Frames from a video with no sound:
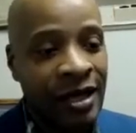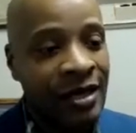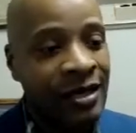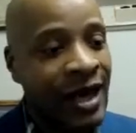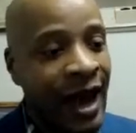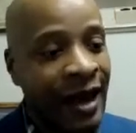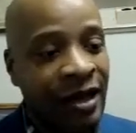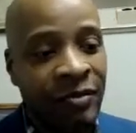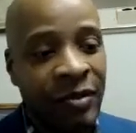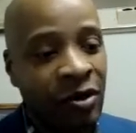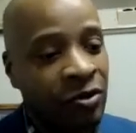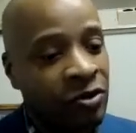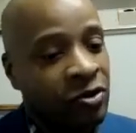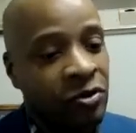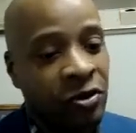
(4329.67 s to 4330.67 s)
He's got to be
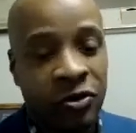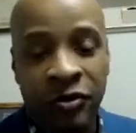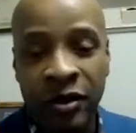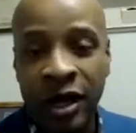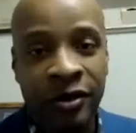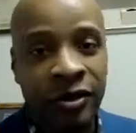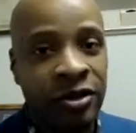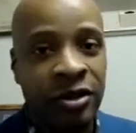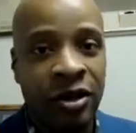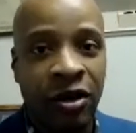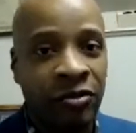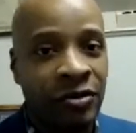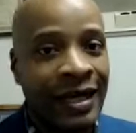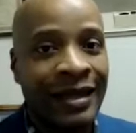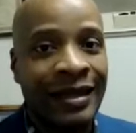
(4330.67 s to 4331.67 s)
on 2 or 3 other
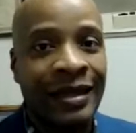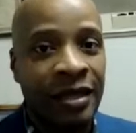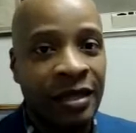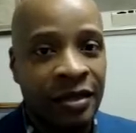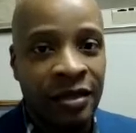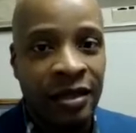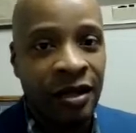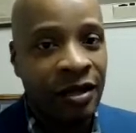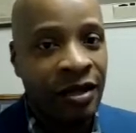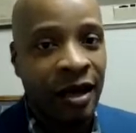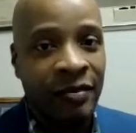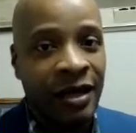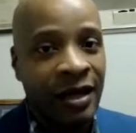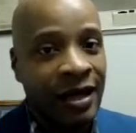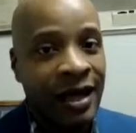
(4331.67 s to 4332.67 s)
shows at least. I
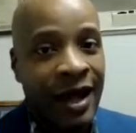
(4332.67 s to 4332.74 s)
mean,